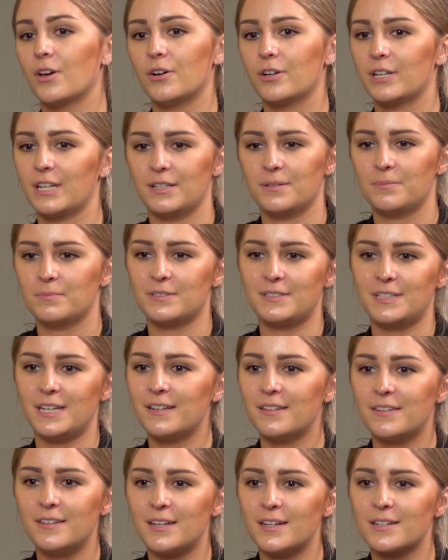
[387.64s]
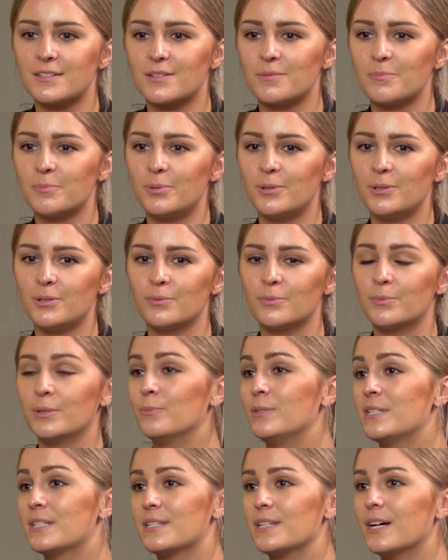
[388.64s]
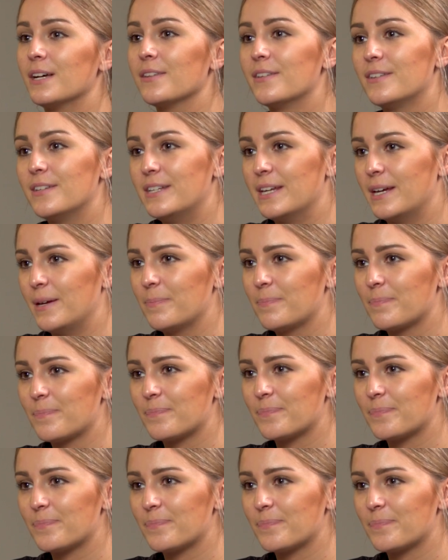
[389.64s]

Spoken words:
Okay, take the example when we start the day.